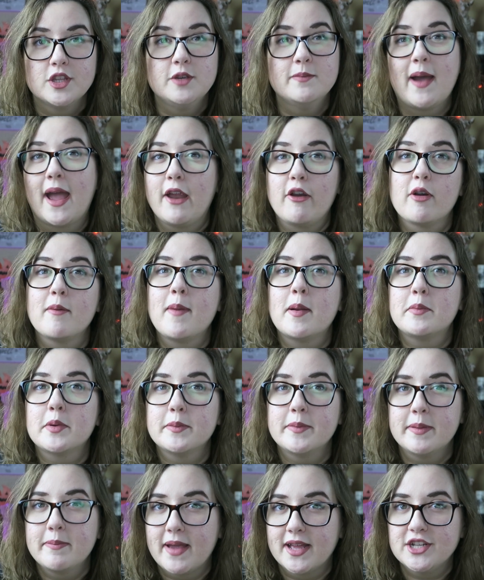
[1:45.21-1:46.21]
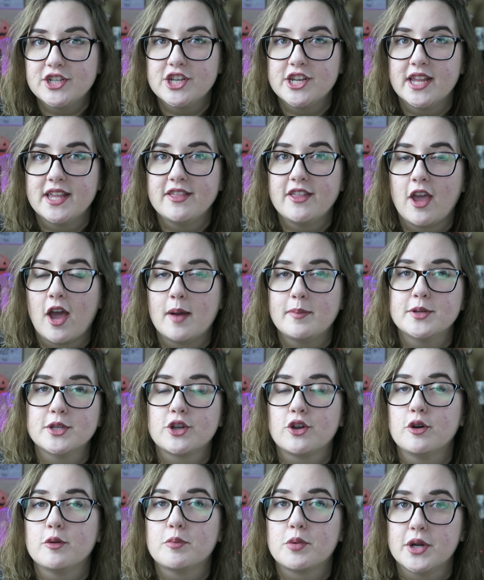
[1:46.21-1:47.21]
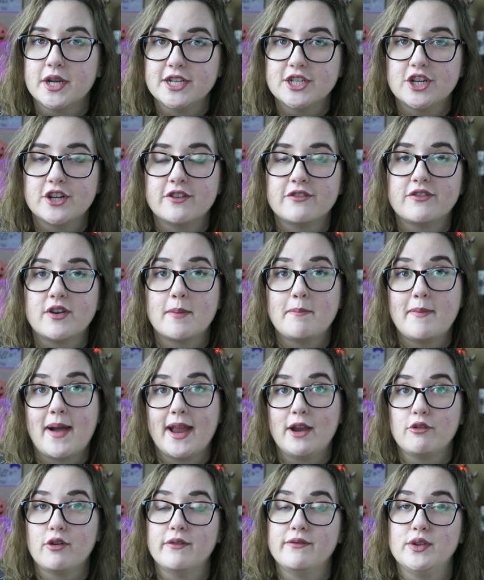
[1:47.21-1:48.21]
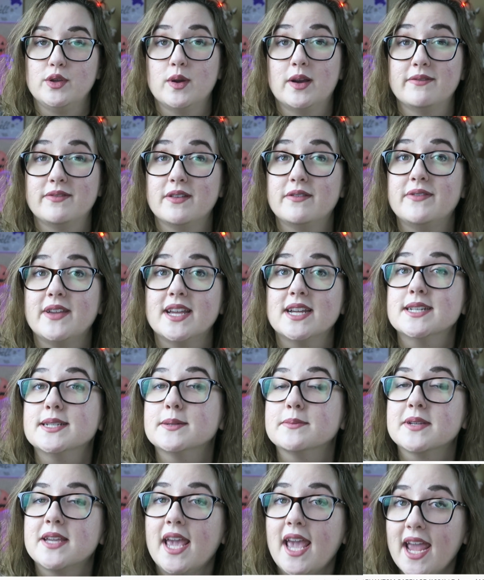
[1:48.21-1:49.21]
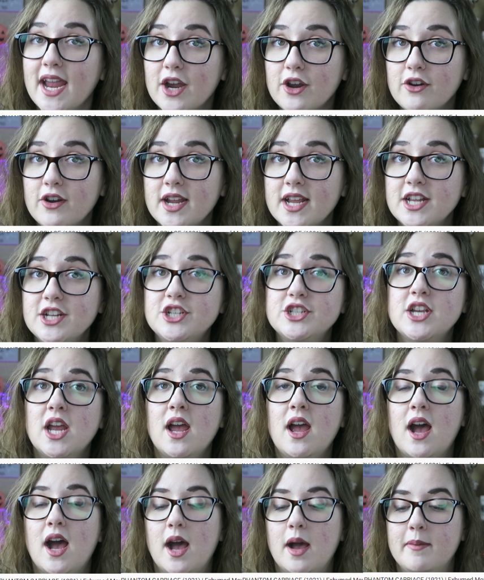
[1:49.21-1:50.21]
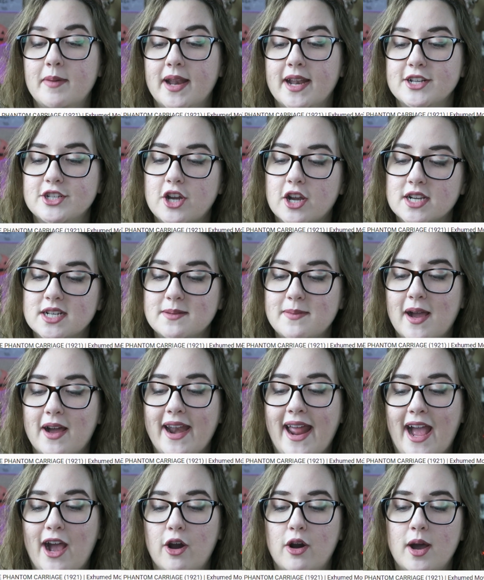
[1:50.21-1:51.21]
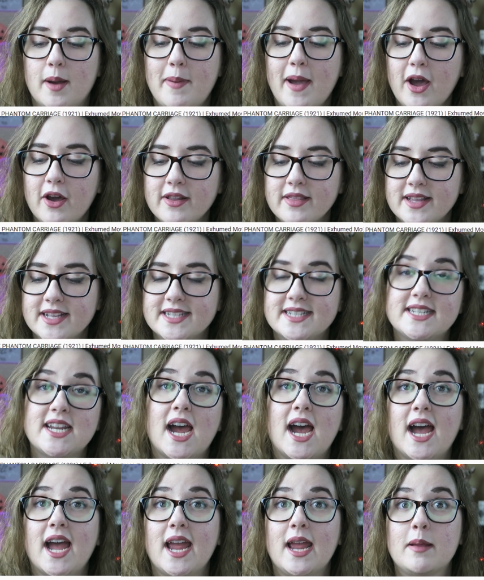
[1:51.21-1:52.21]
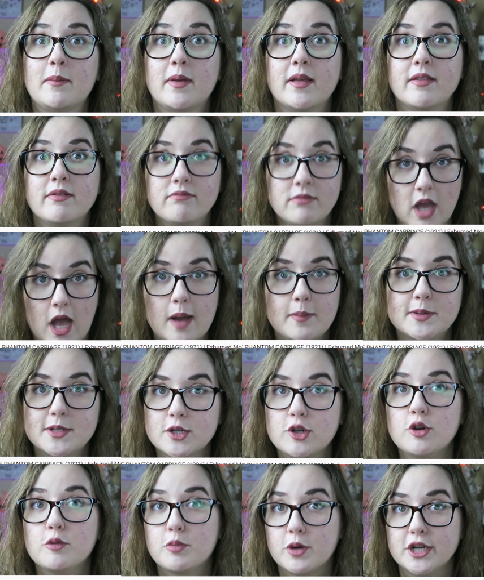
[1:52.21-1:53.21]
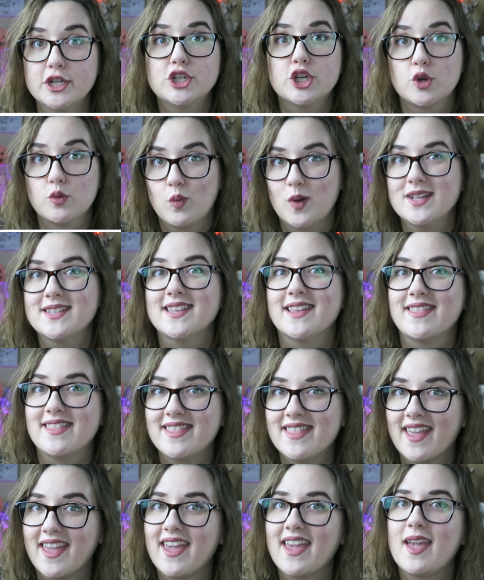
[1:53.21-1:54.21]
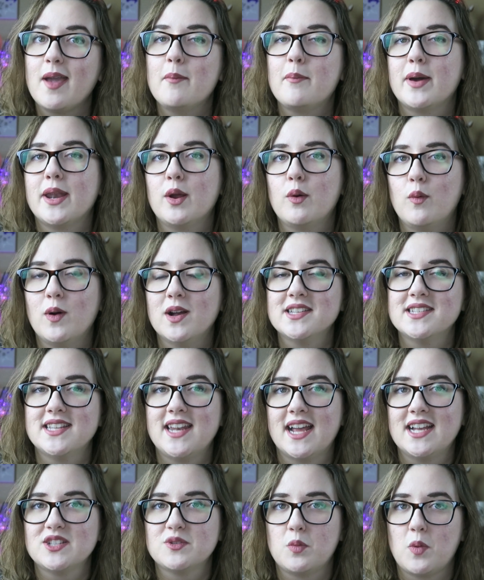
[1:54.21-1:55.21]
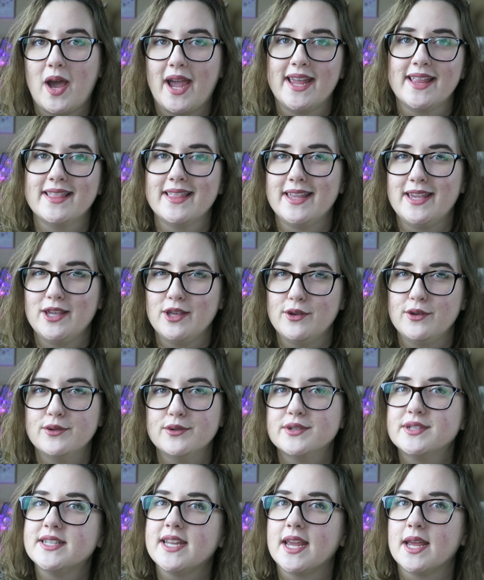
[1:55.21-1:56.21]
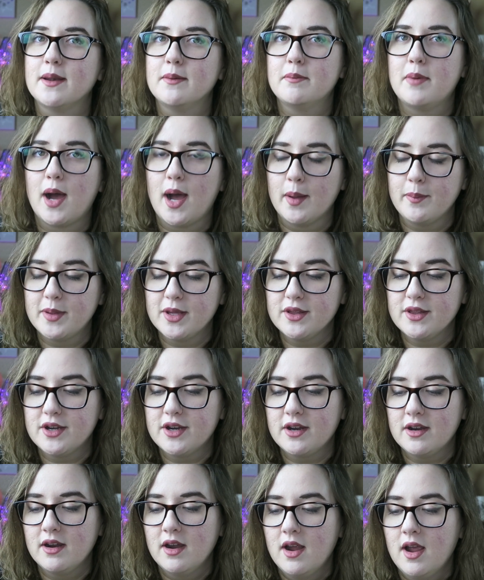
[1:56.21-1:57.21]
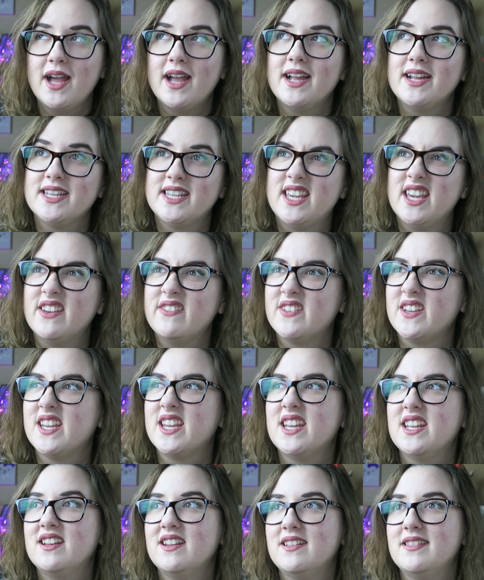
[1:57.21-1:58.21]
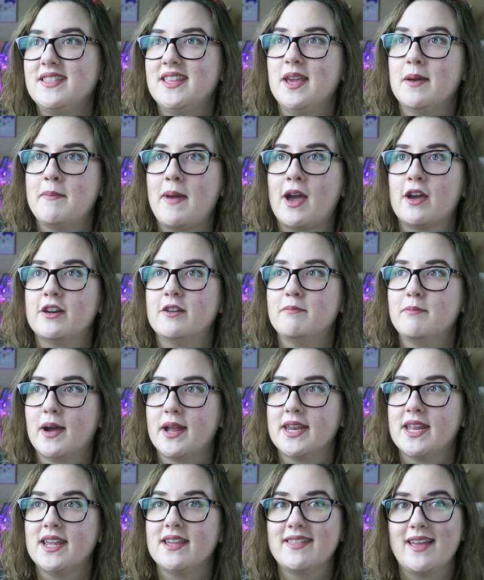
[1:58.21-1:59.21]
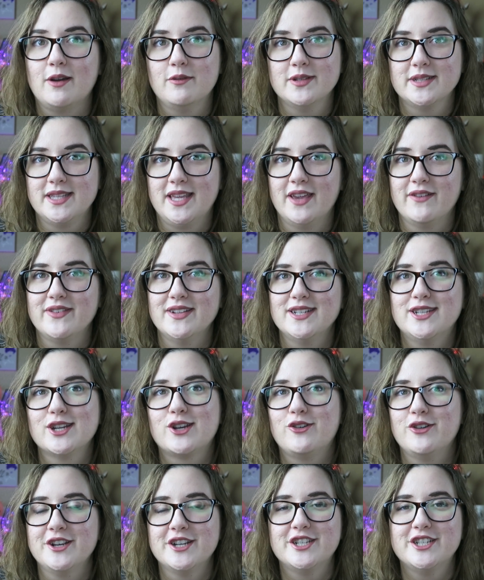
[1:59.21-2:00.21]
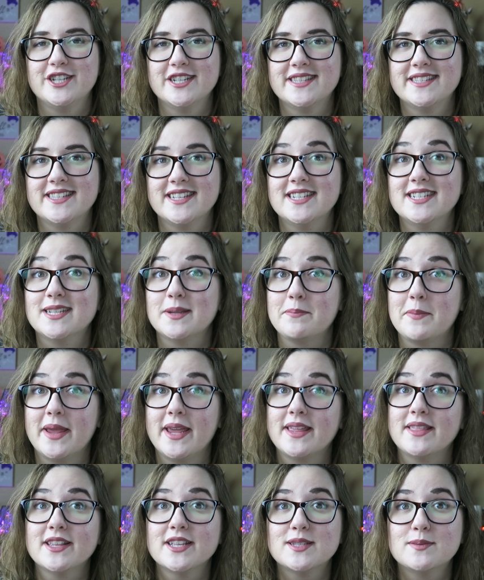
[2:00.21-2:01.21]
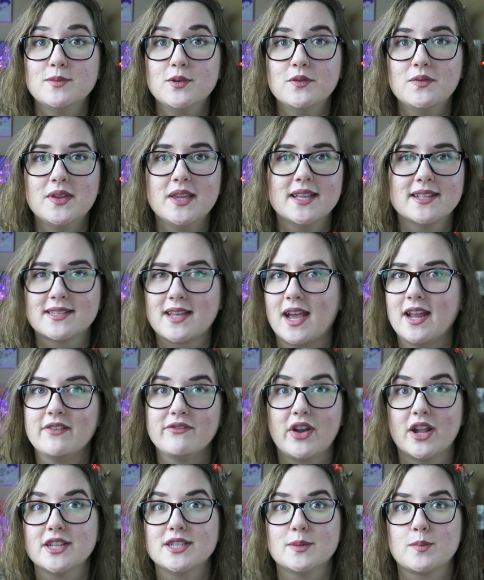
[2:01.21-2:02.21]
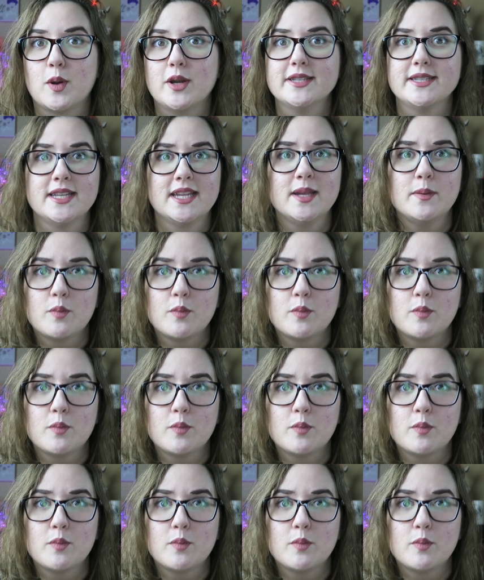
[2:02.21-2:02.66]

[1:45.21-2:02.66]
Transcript: You might remember me mentioning the optical printer from my review of The Phantom Carriage, and I talked about how about this time the optical printer was a thing, but it wasn't as widely used and popular. But given the amount of money that was given to Christensen to make this movie, it's kind of not surprising